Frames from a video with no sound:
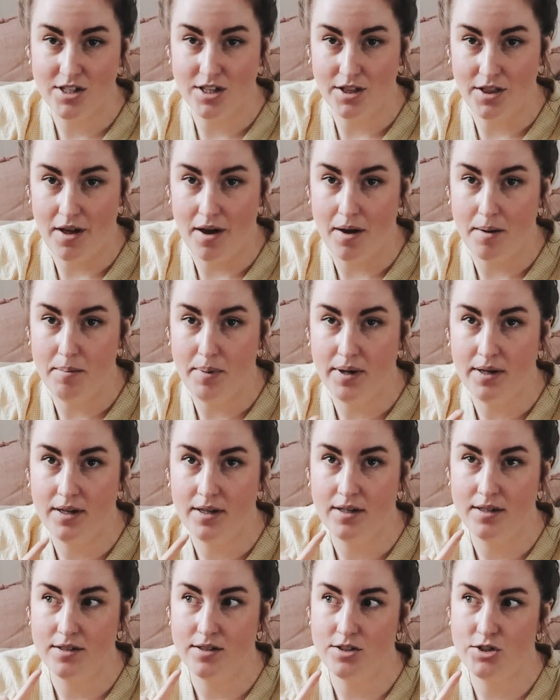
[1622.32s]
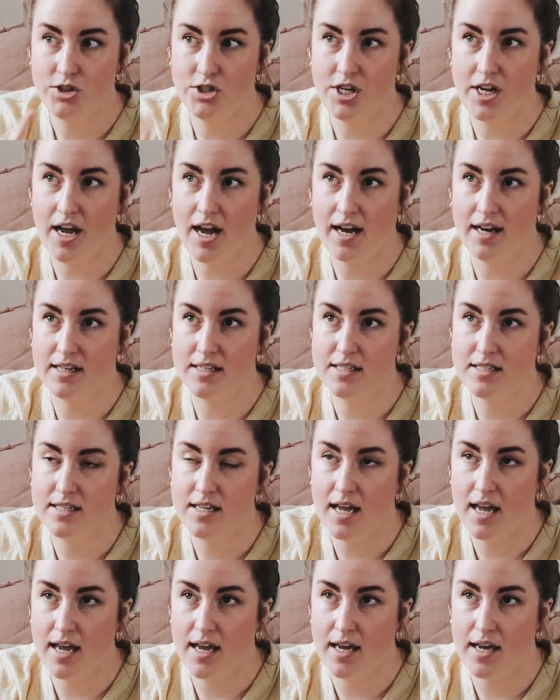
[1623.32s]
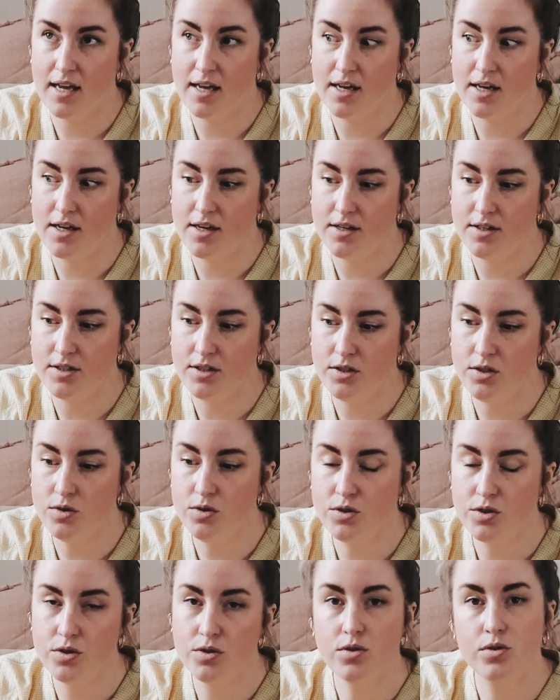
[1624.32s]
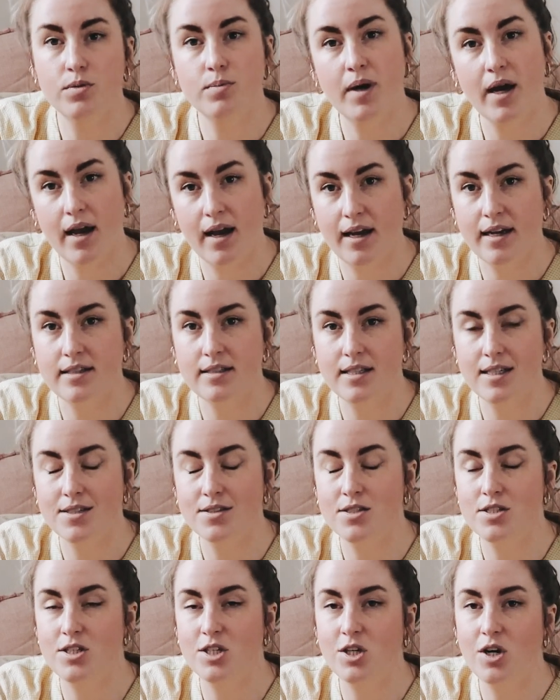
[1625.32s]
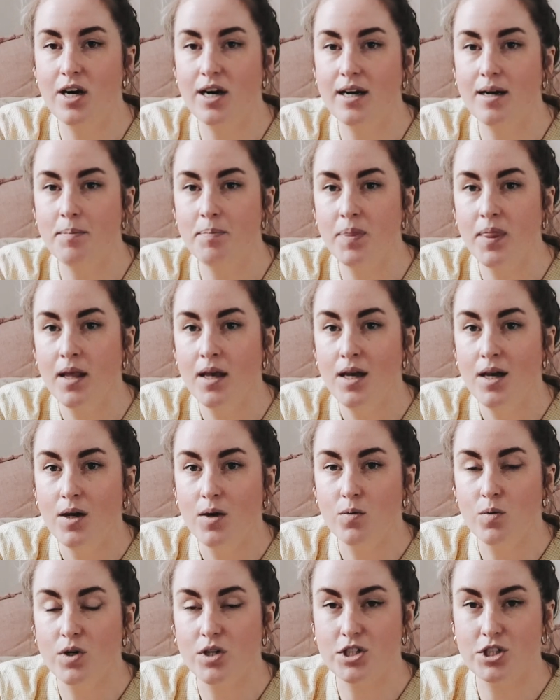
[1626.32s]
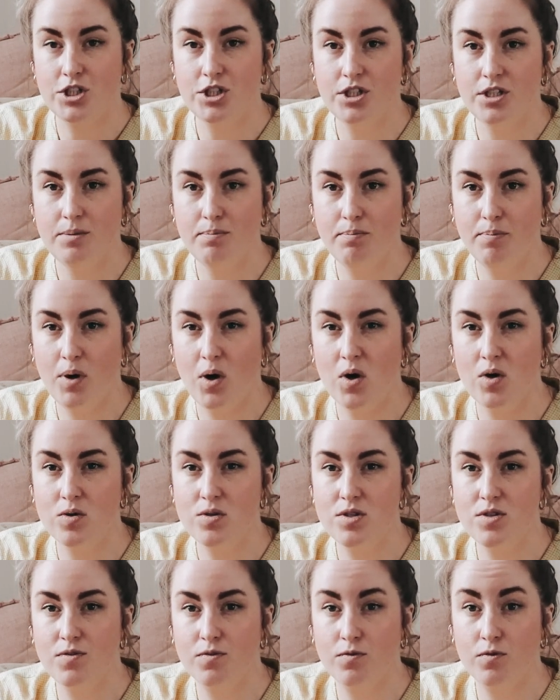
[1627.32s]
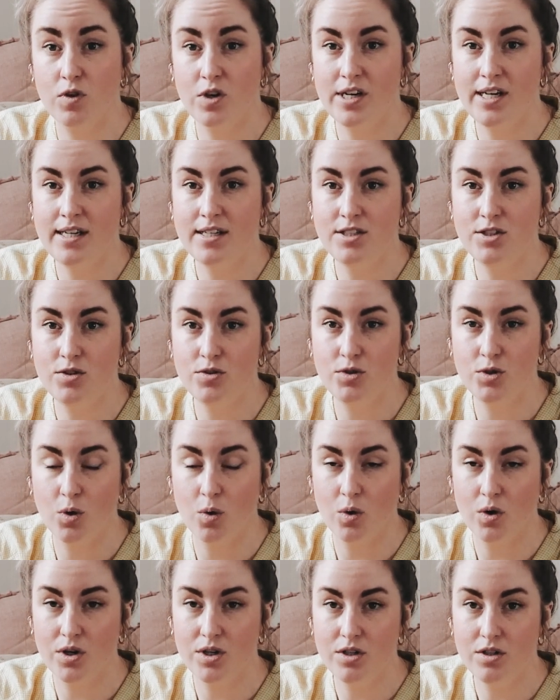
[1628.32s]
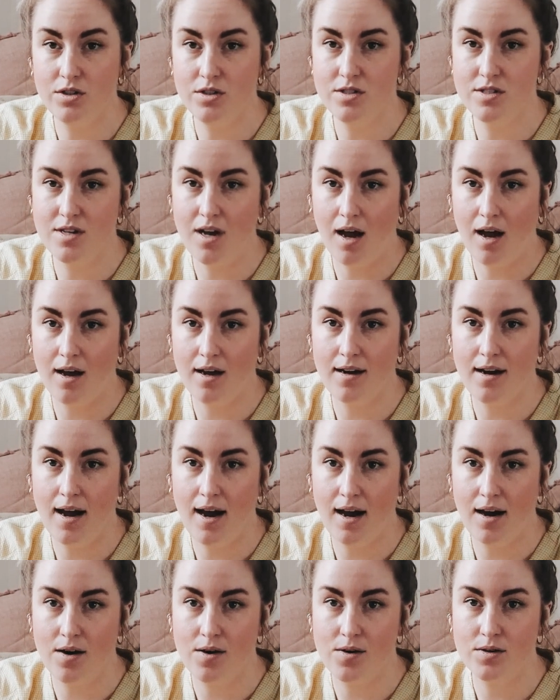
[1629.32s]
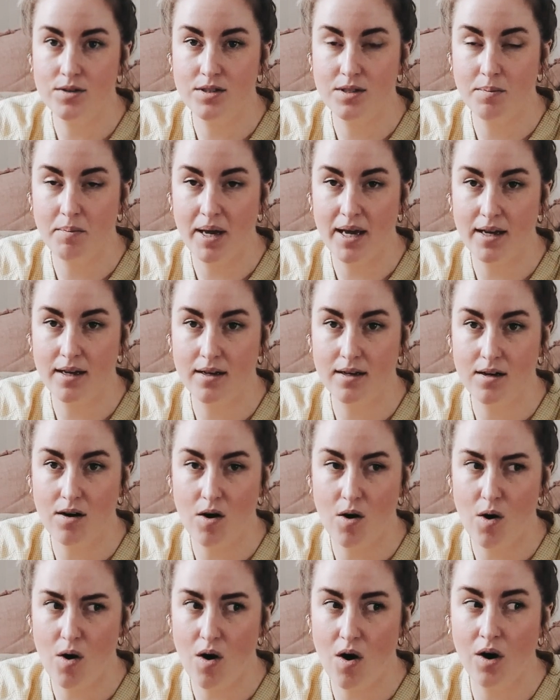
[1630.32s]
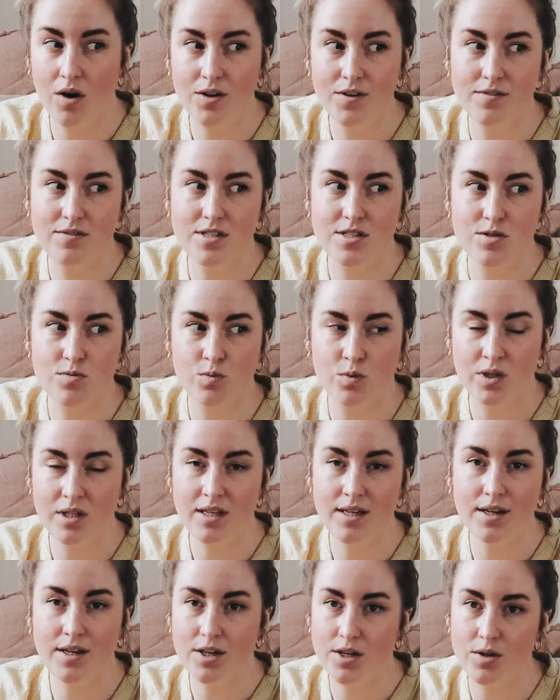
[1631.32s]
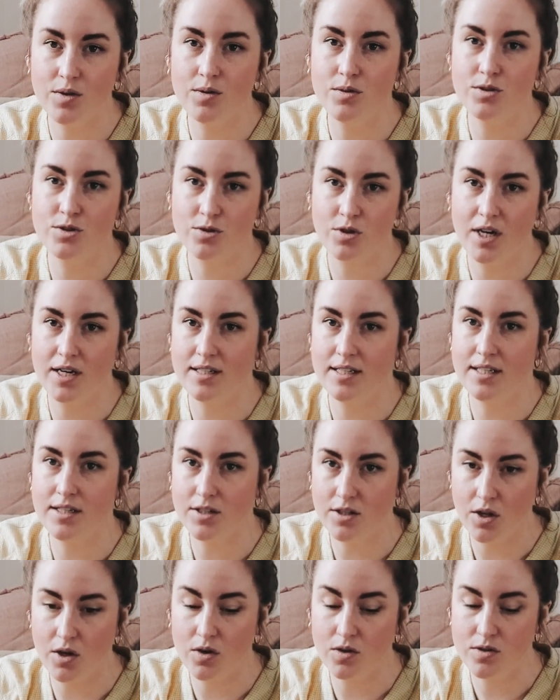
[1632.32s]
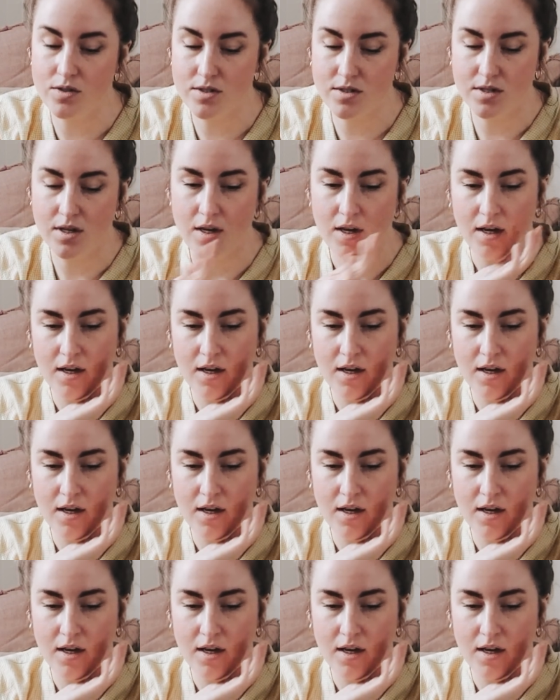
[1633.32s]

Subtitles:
Club, she has a YouTube and Instagram where she posts free tutorials on how to make all of these really cute trendy clothes.